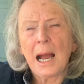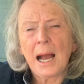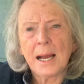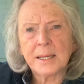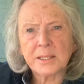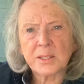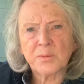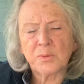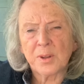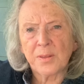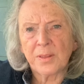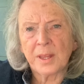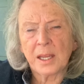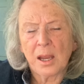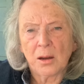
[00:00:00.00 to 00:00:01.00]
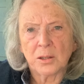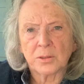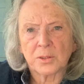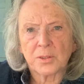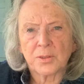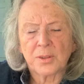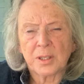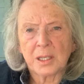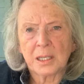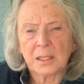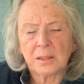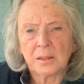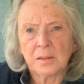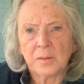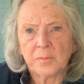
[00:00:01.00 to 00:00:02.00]
as with the Oz
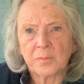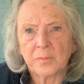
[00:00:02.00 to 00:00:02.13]
thing,